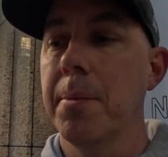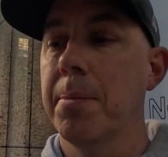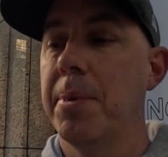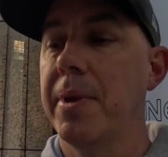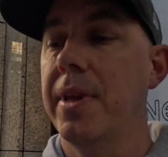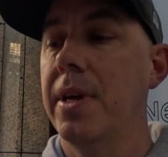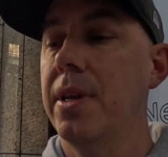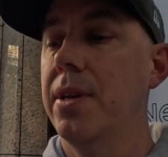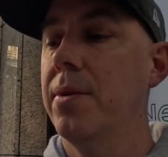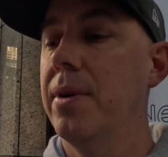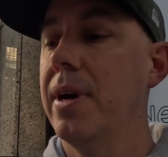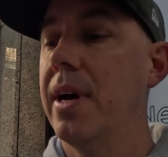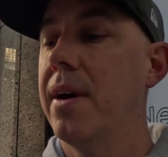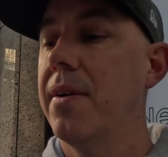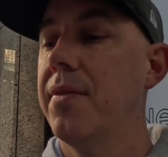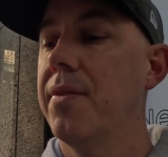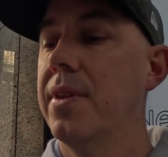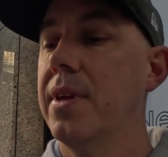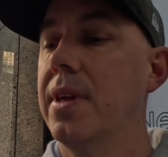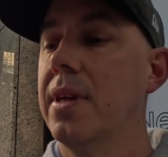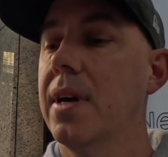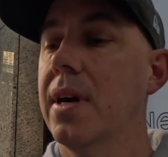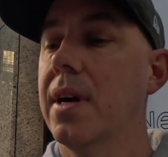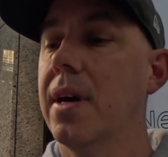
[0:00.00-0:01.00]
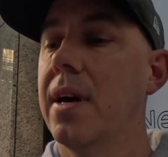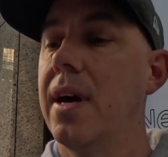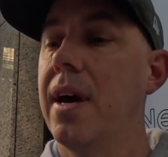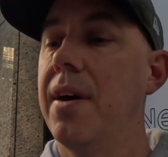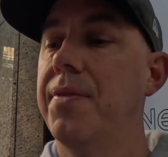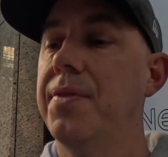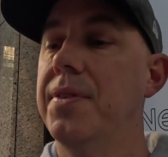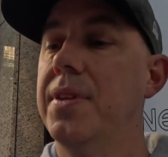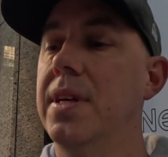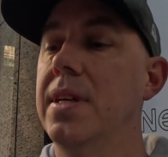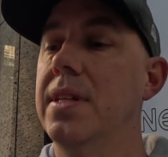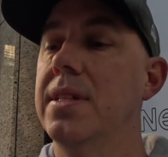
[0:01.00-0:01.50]
But they do have the
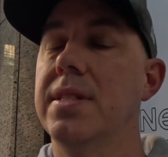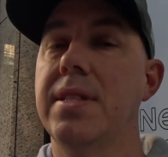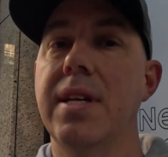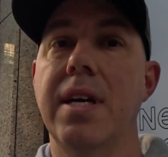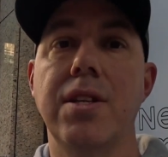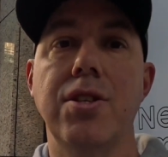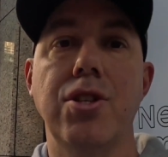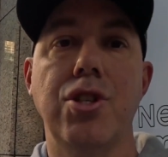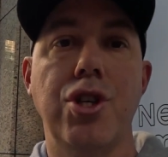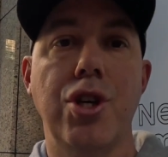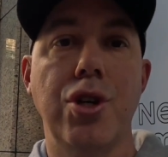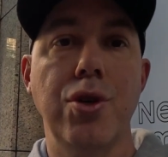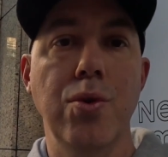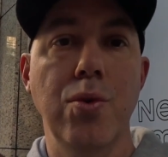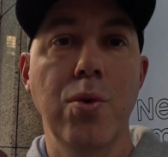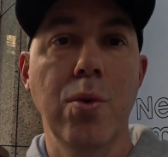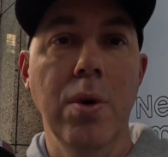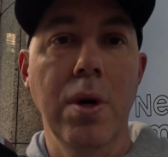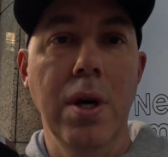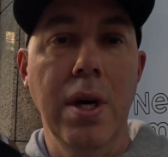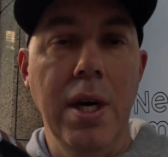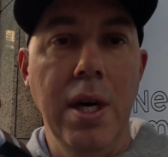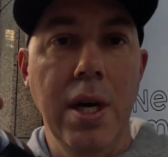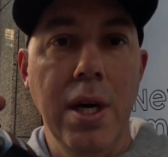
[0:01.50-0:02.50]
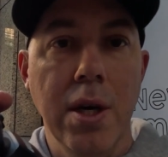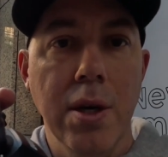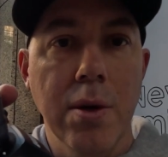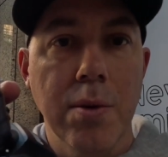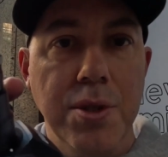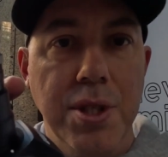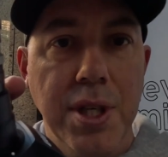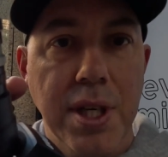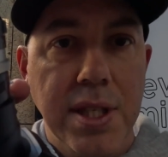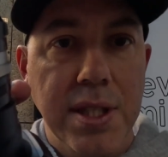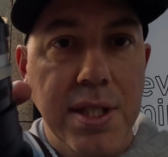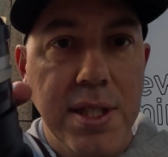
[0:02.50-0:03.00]
FT Z2,
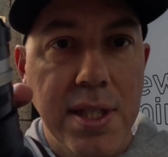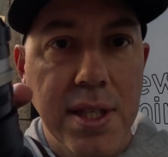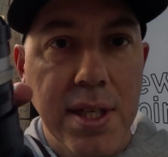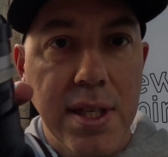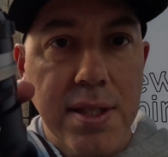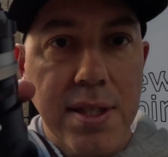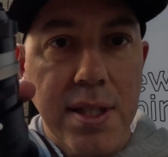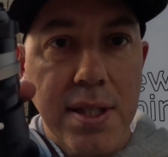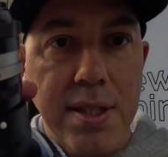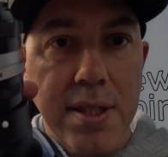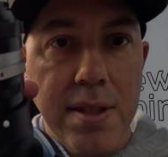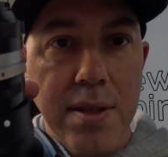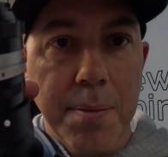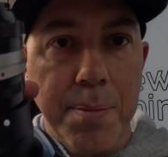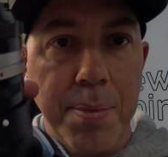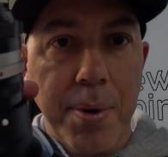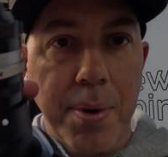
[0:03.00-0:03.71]
which you can see is this little